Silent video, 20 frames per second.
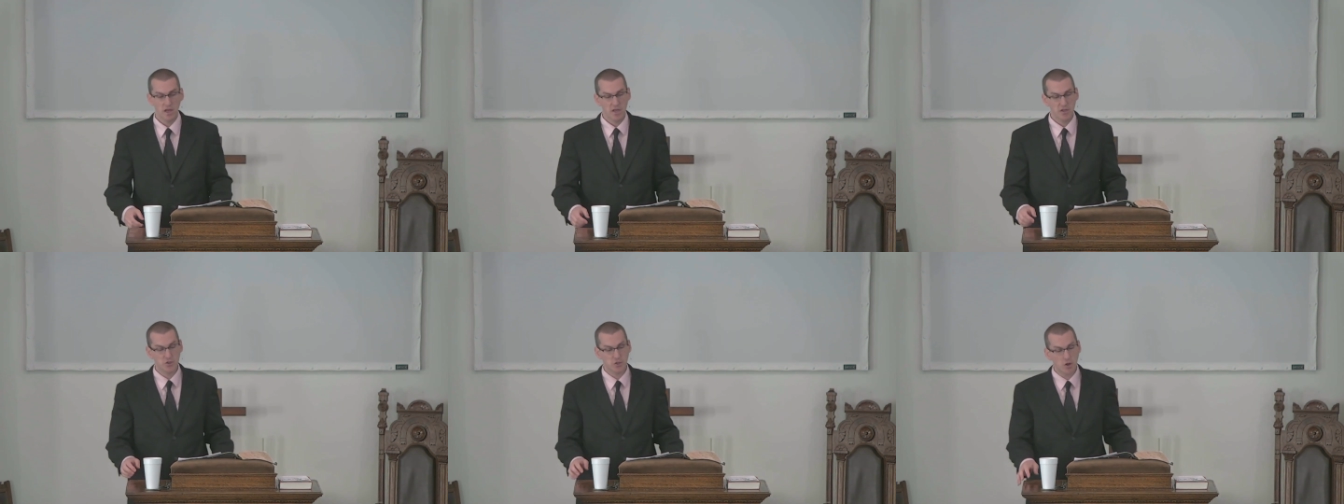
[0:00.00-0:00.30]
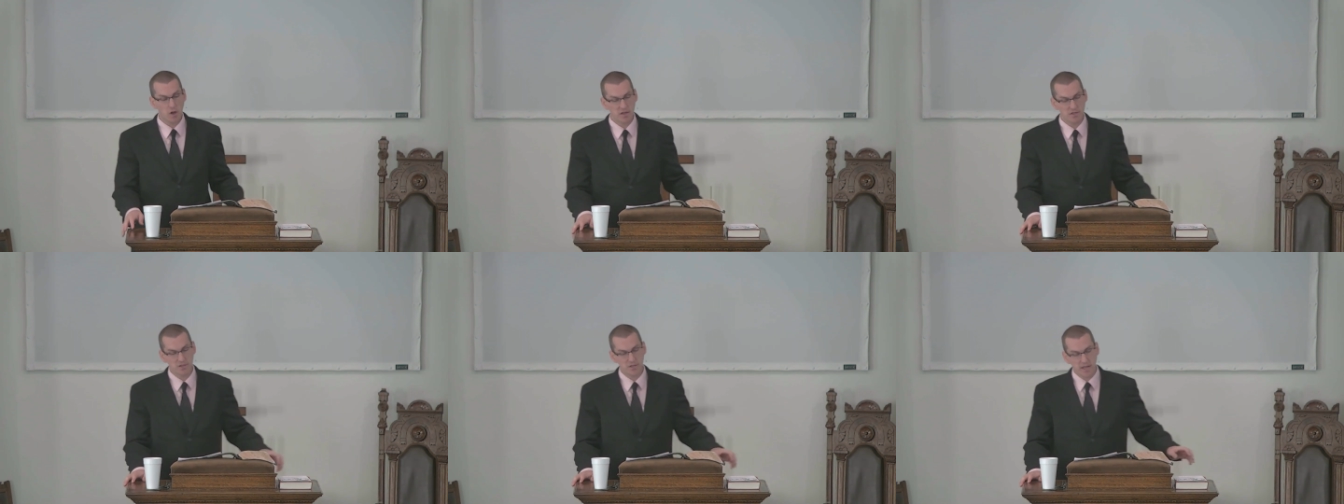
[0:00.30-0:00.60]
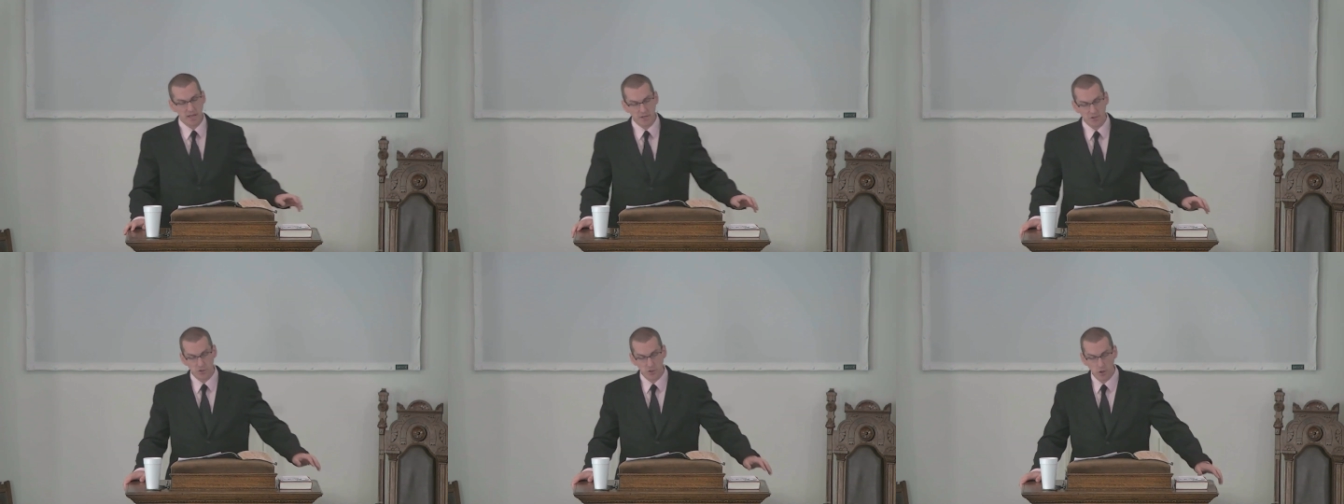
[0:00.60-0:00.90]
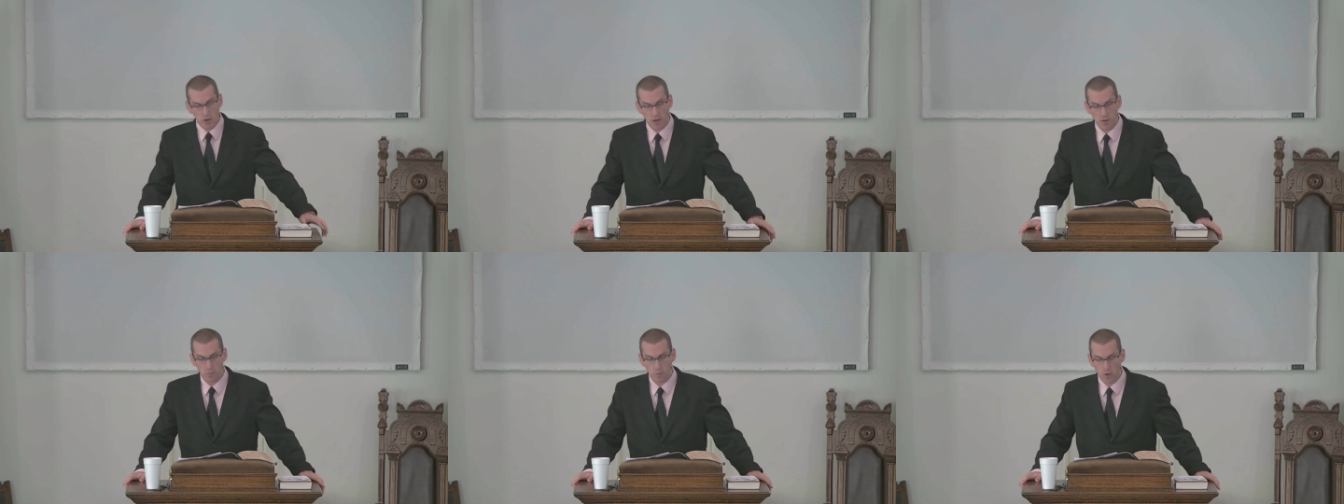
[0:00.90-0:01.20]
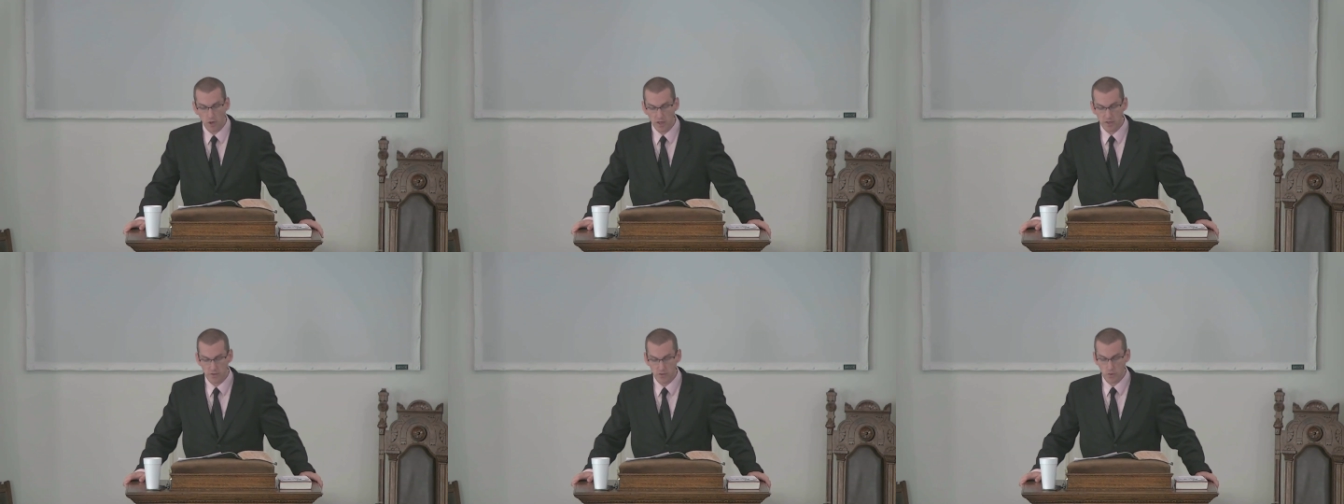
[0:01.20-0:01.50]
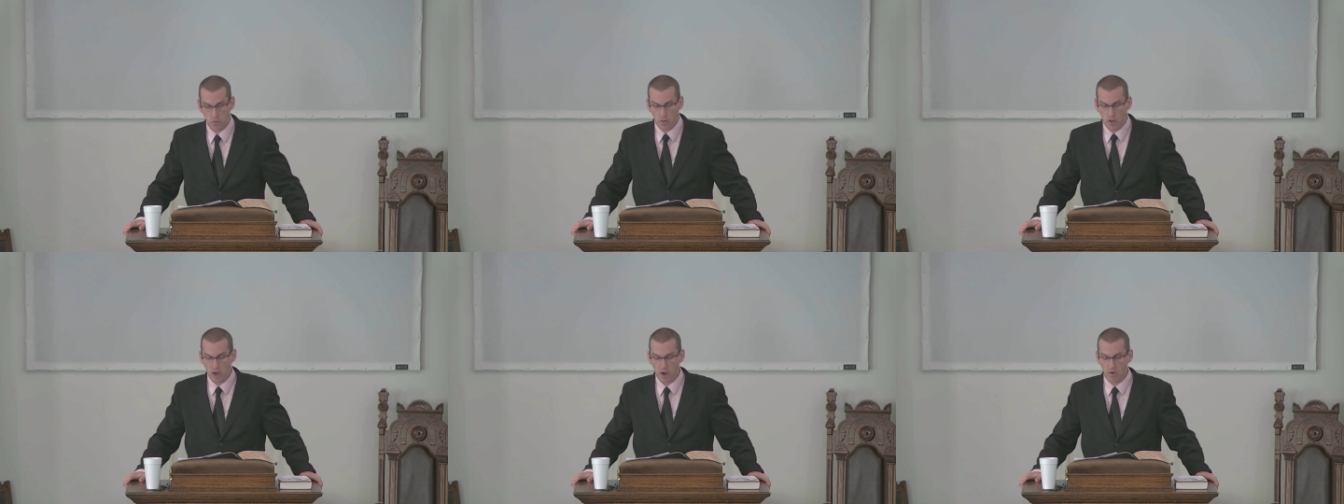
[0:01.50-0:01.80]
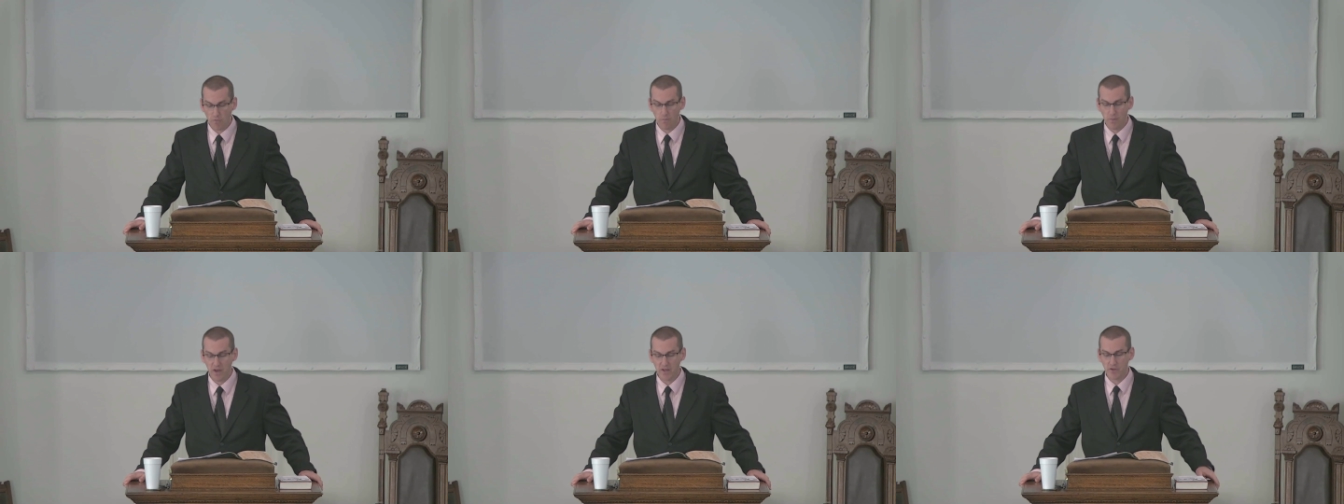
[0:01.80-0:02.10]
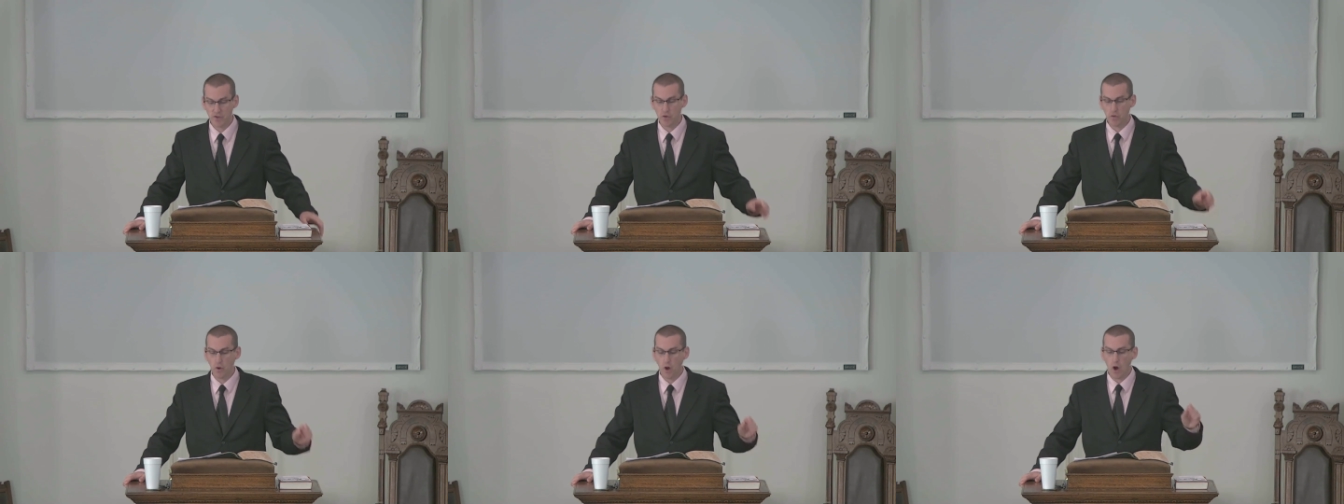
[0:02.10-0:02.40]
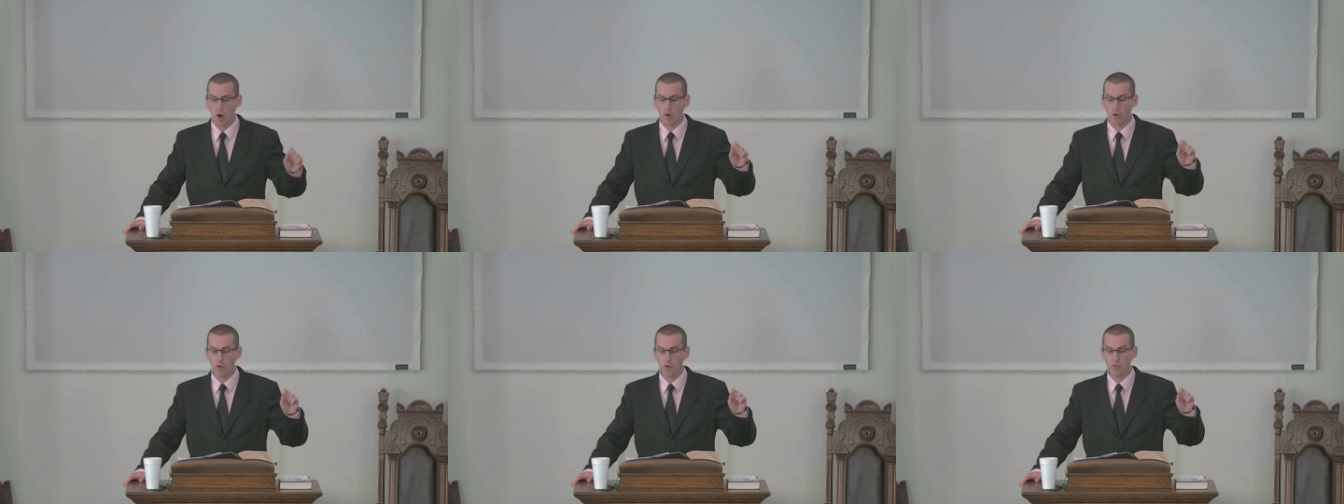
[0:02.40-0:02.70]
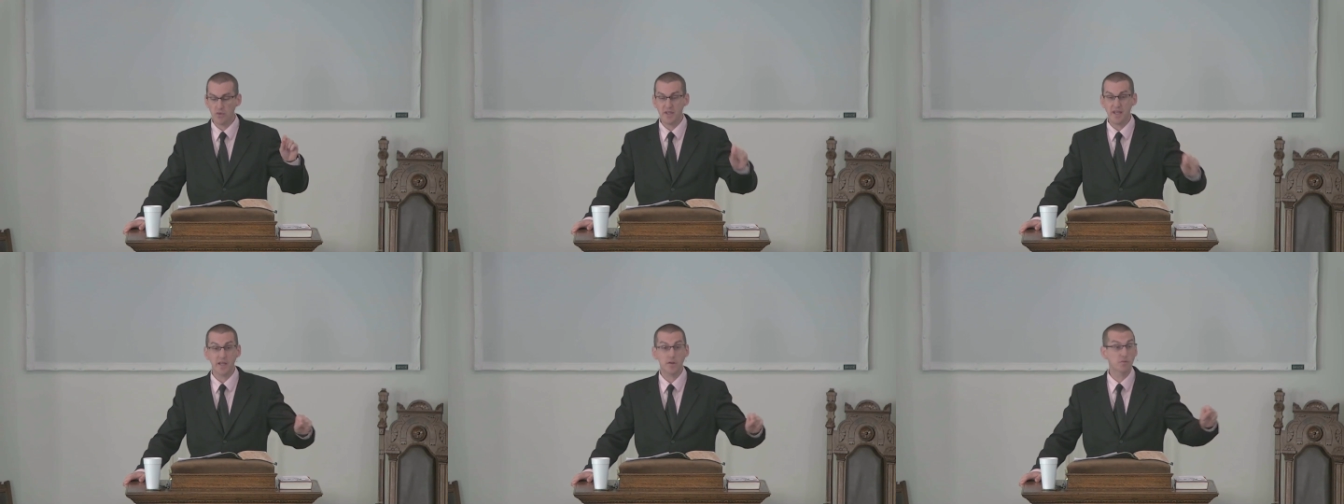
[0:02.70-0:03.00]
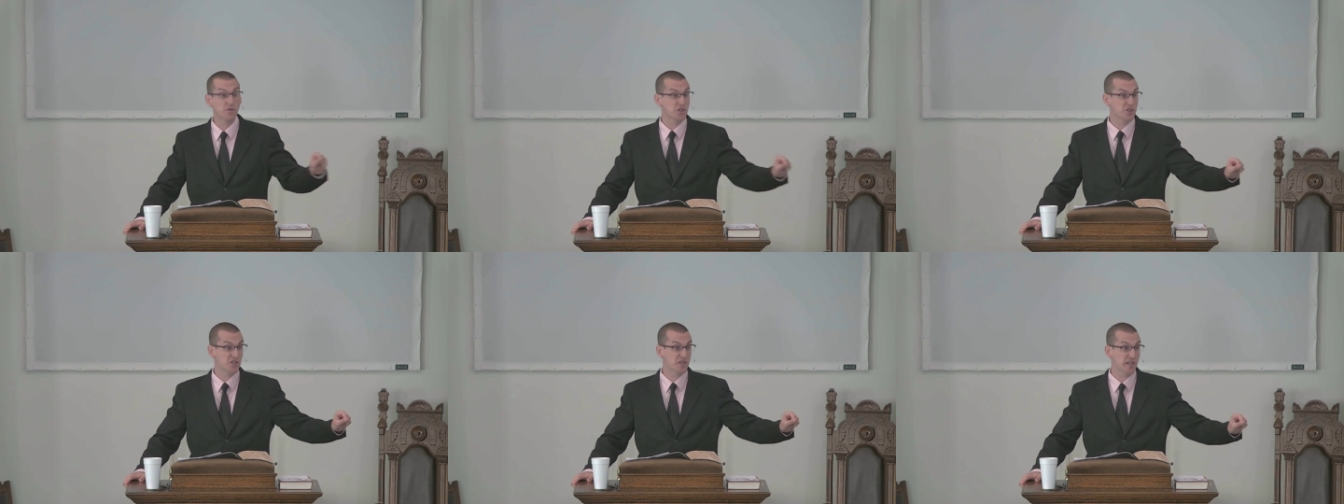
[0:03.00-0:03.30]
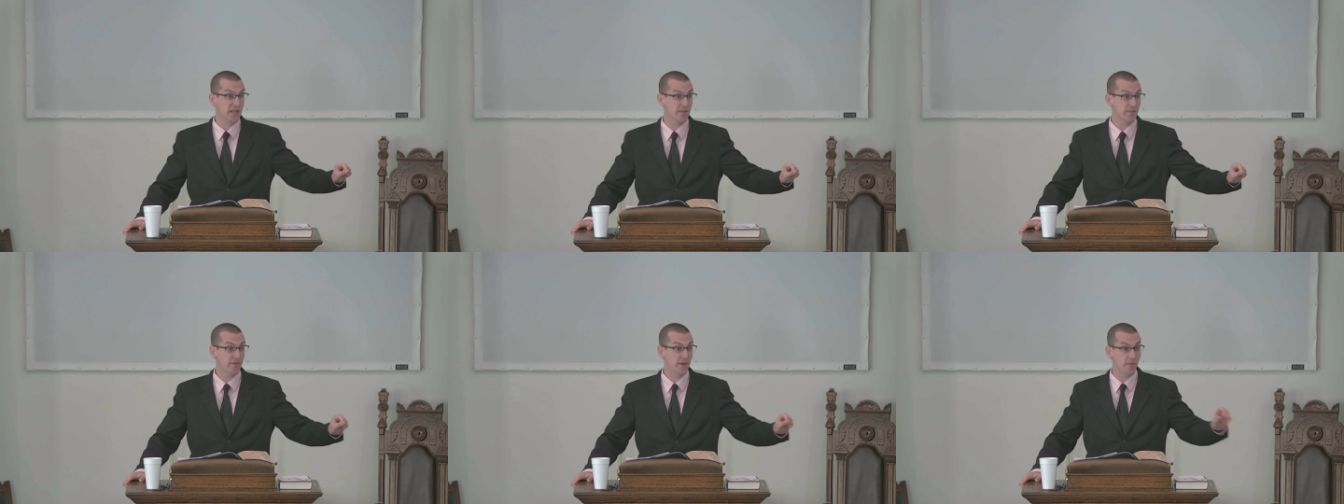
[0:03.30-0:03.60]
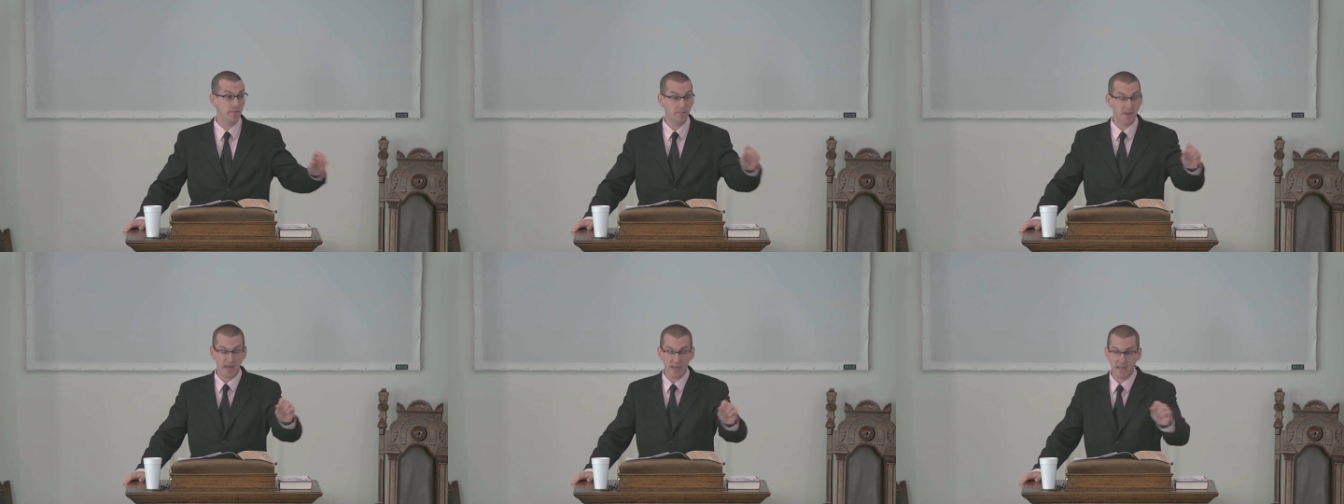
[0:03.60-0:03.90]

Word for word: As John said in John 1 12, but to all who did receive him,